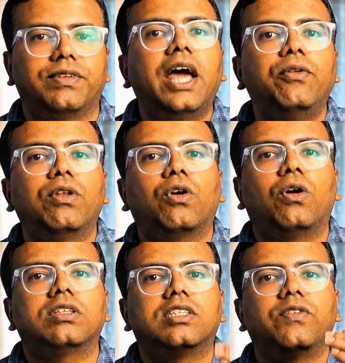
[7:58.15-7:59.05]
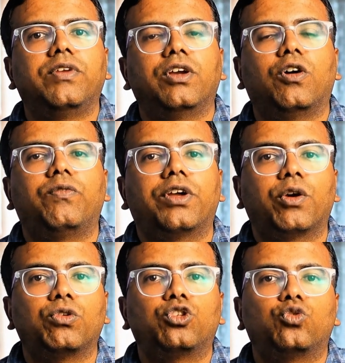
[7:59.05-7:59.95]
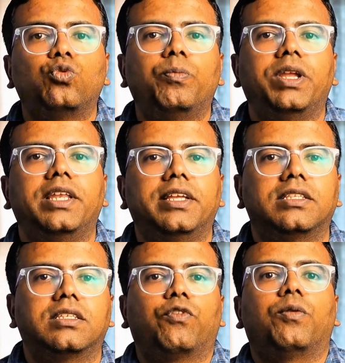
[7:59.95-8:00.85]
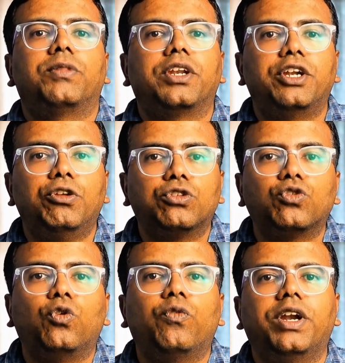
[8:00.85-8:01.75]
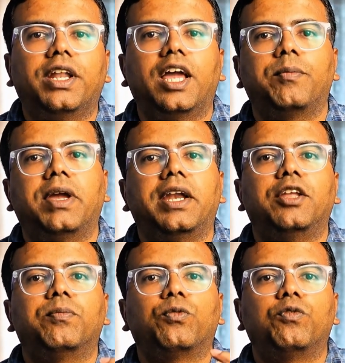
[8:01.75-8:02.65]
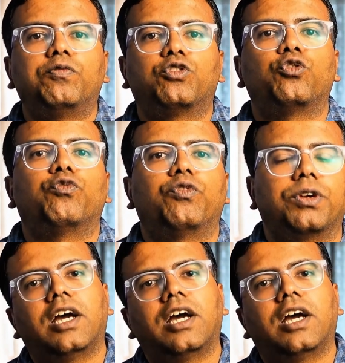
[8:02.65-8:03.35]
Annual cost saving of around 2 million from the reduced overtime and improved throughput.